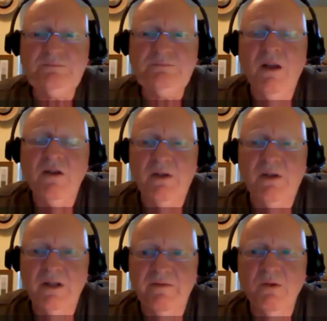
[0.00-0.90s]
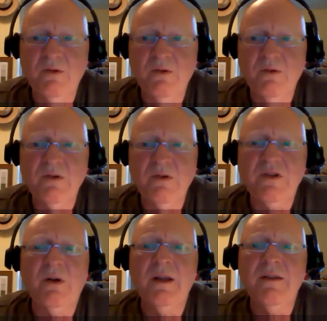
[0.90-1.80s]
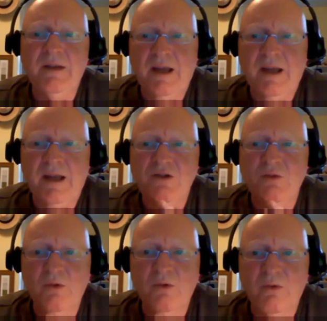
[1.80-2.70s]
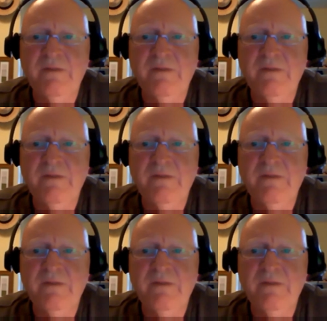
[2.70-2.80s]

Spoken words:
So let's focus on the actual grief,